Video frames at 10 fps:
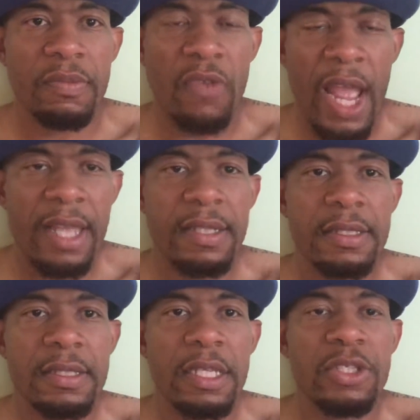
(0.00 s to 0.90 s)
right?
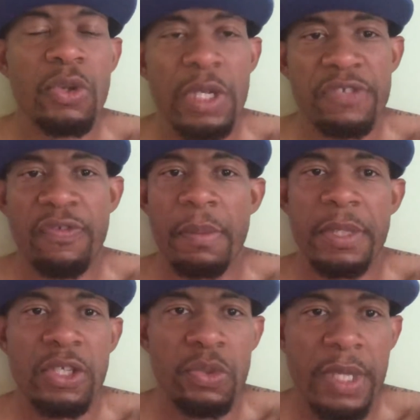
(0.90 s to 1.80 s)
The dude is
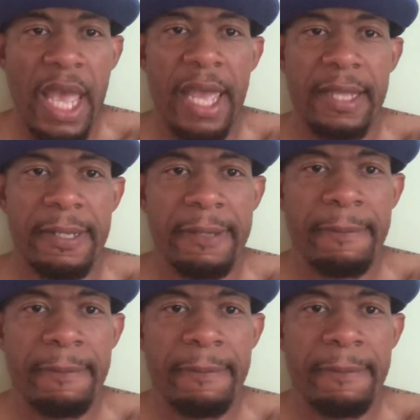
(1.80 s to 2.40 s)
from the UK.